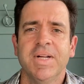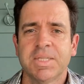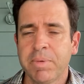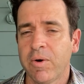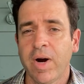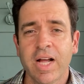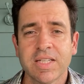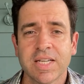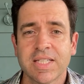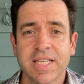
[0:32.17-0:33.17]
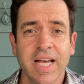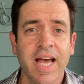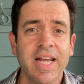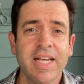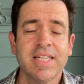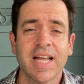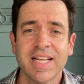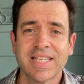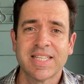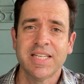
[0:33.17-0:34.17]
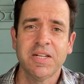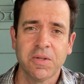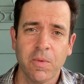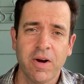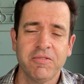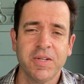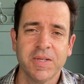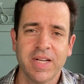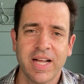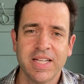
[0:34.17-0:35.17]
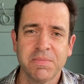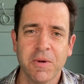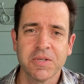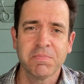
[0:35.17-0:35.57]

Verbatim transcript: It's been around since the eighties, and it's still one of Hilton Head's most